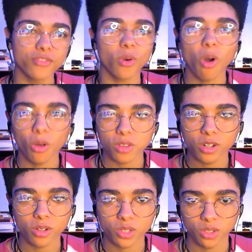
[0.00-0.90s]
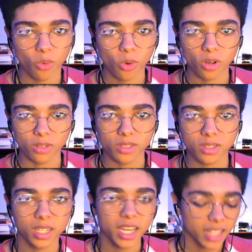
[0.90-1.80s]
all the girls in the world.
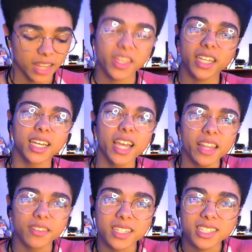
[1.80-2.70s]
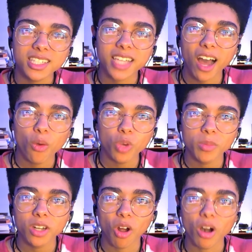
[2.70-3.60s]
They think this is how
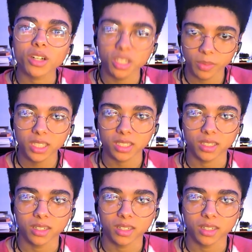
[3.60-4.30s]
women are to be.